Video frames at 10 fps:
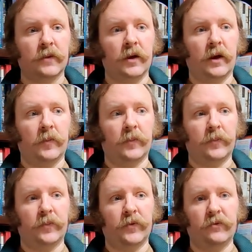Um,
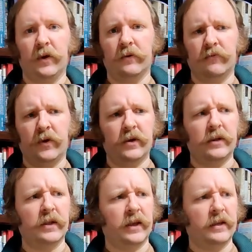very very
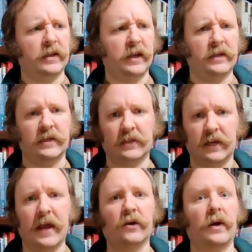like it, it doesn't
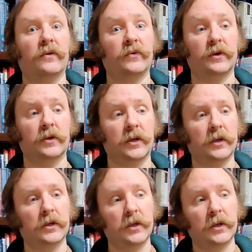hang around very long,
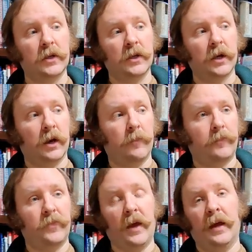um,
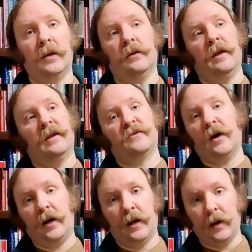and that's
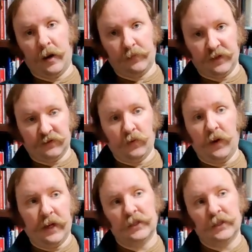not in an unpleasant way.